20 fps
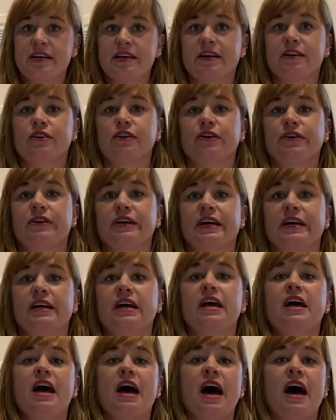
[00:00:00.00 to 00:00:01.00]

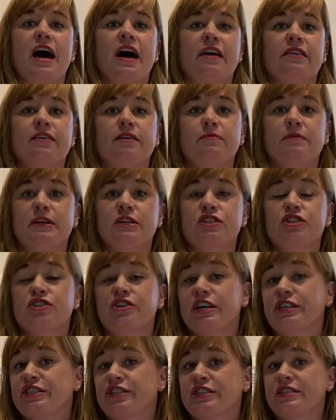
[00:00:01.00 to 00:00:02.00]
including uh, the
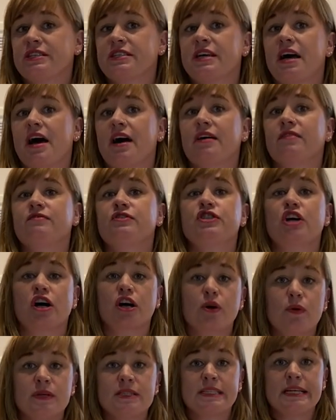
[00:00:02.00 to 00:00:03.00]
administrations of John
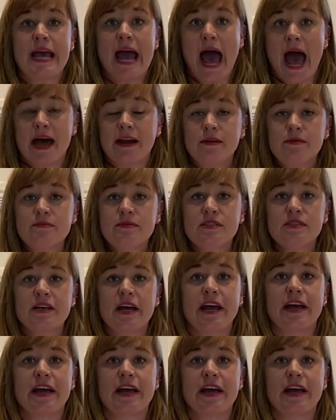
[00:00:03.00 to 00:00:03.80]
Quincy Adams,